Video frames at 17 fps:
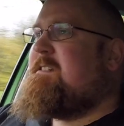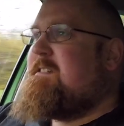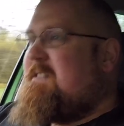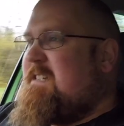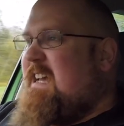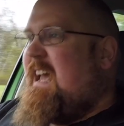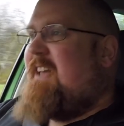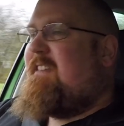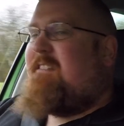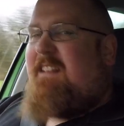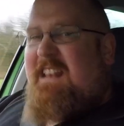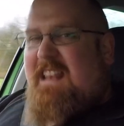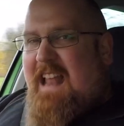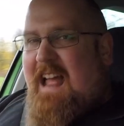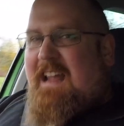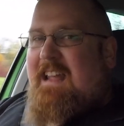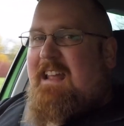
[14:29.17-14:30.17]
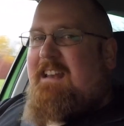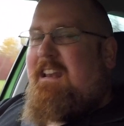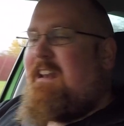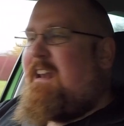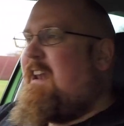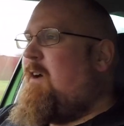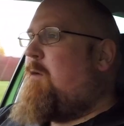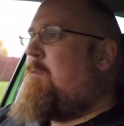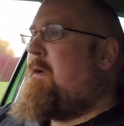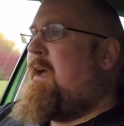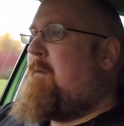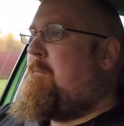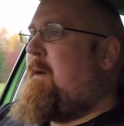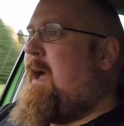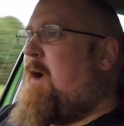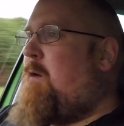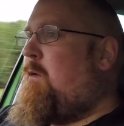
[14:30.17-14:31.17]
it's lagging in a little bit of
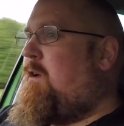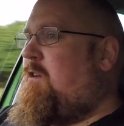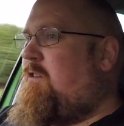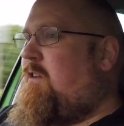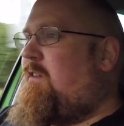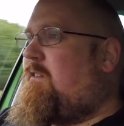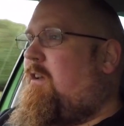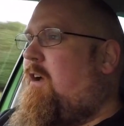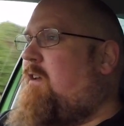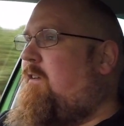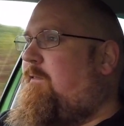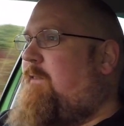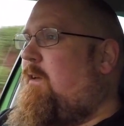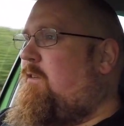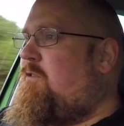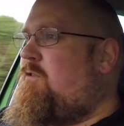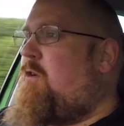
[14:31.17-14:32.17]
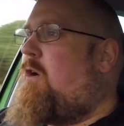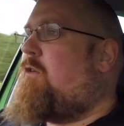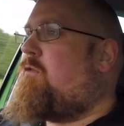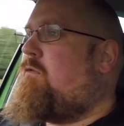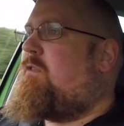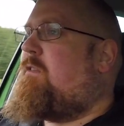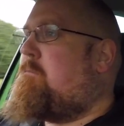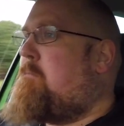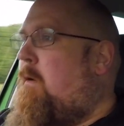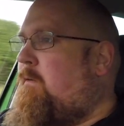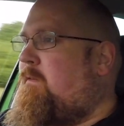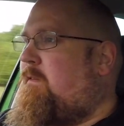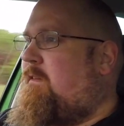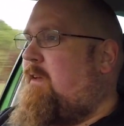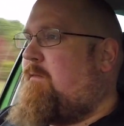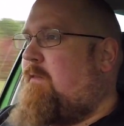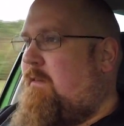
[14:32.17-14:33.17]
power. You just kind of feel it's not as
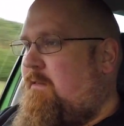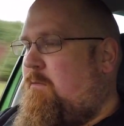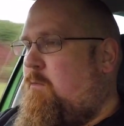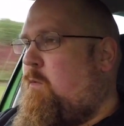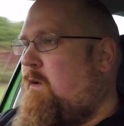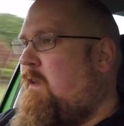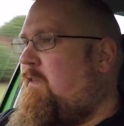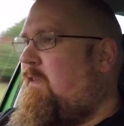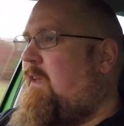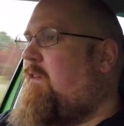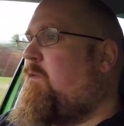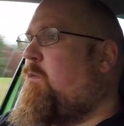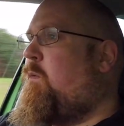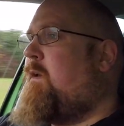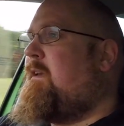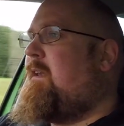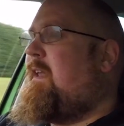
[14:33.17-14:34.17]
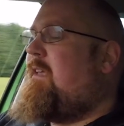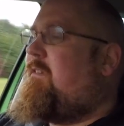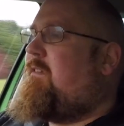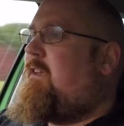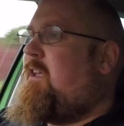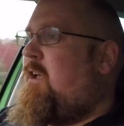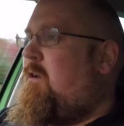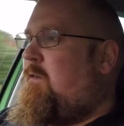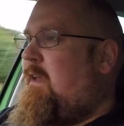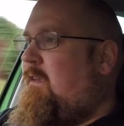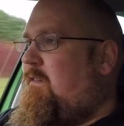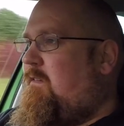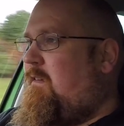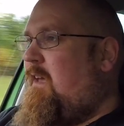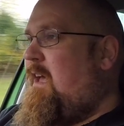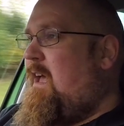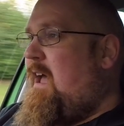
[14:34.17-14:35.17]
responsive as one of these 1-litre units,
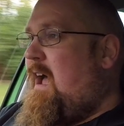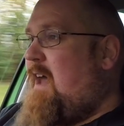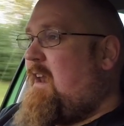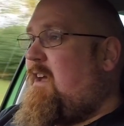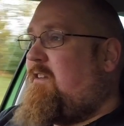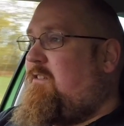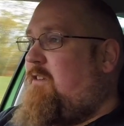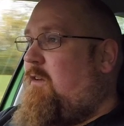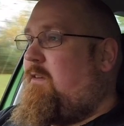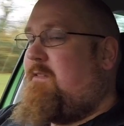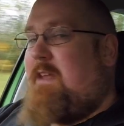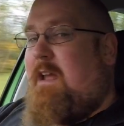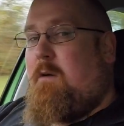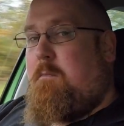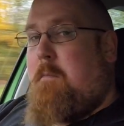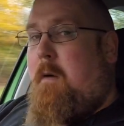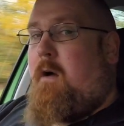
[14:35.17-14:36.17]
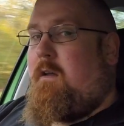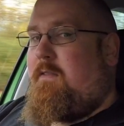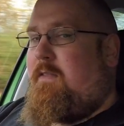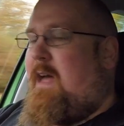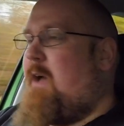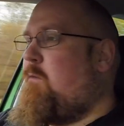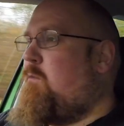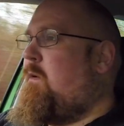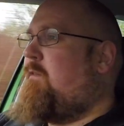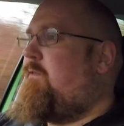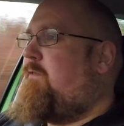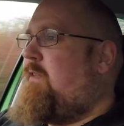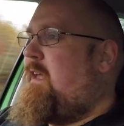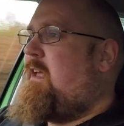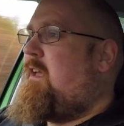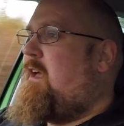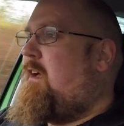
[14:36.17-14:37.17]
and I do stick by that with
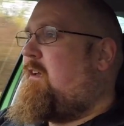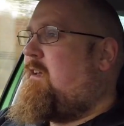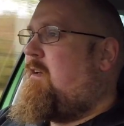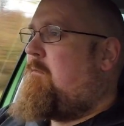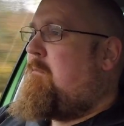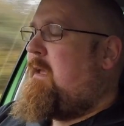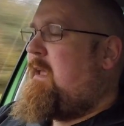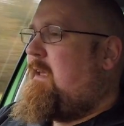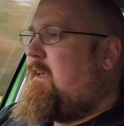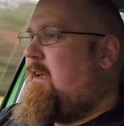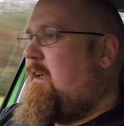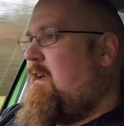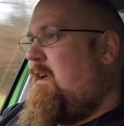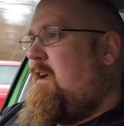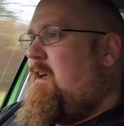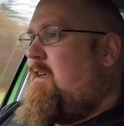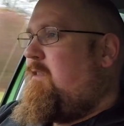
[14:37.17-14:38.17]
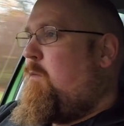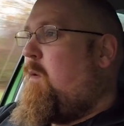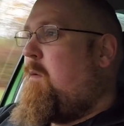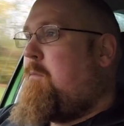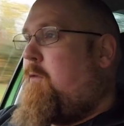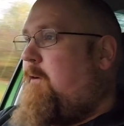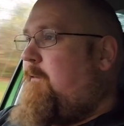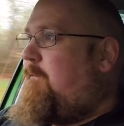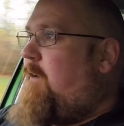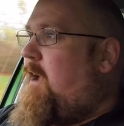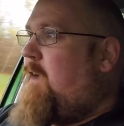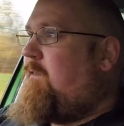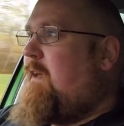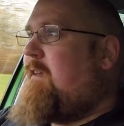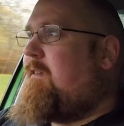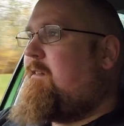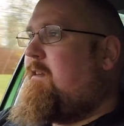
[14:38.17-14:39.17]
the Kamiq. The 1.5
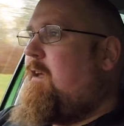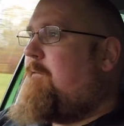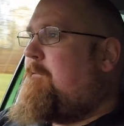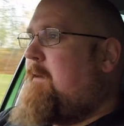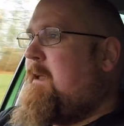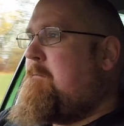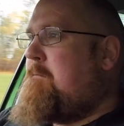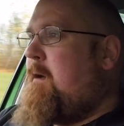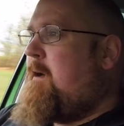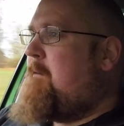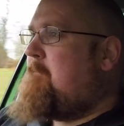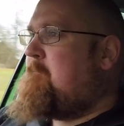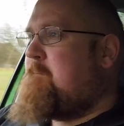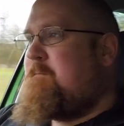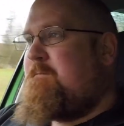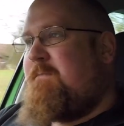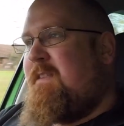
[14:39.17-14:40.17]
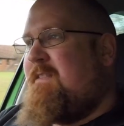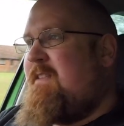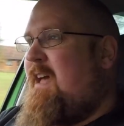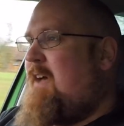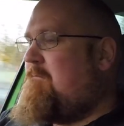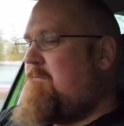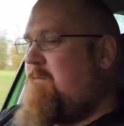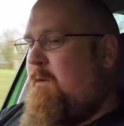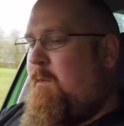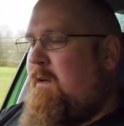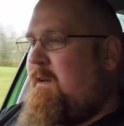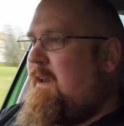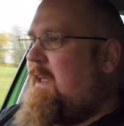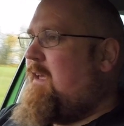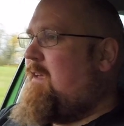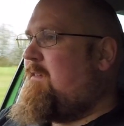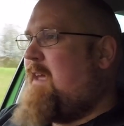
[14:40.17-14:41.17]
is lovely, but nah, the
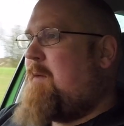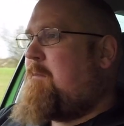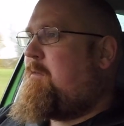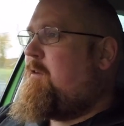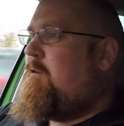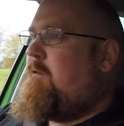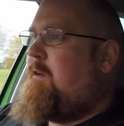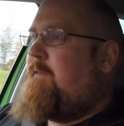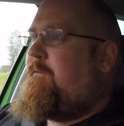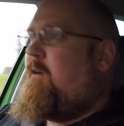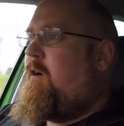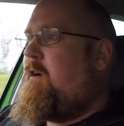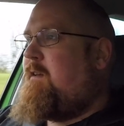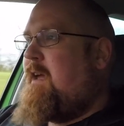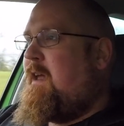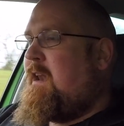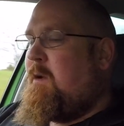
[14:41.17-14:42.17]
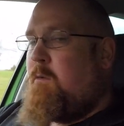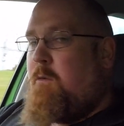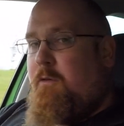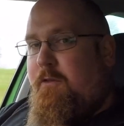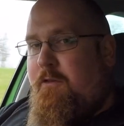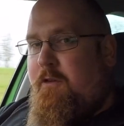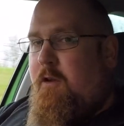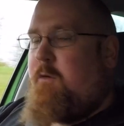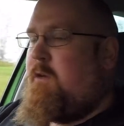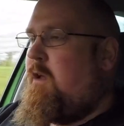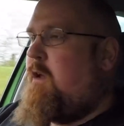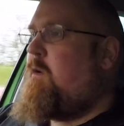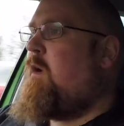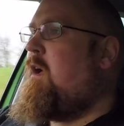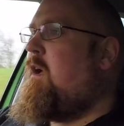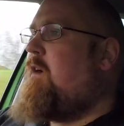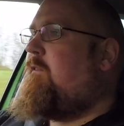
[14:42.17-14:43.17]
1-litre is absolutely fine and it will suit you
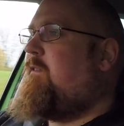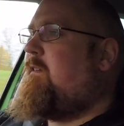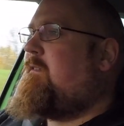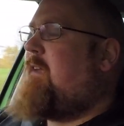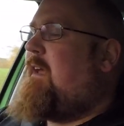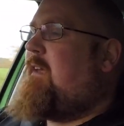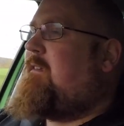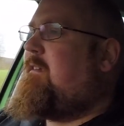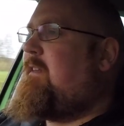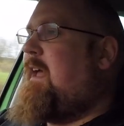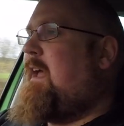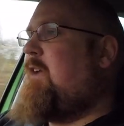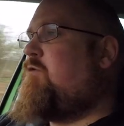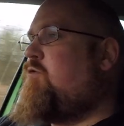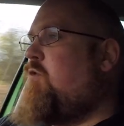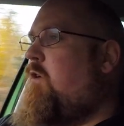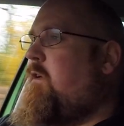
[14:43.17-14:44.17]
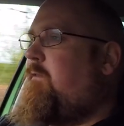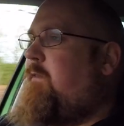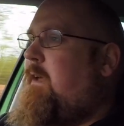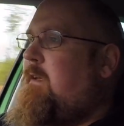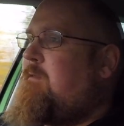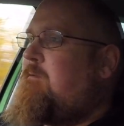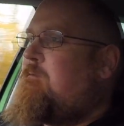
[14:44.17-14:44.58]
for day-to-day driving.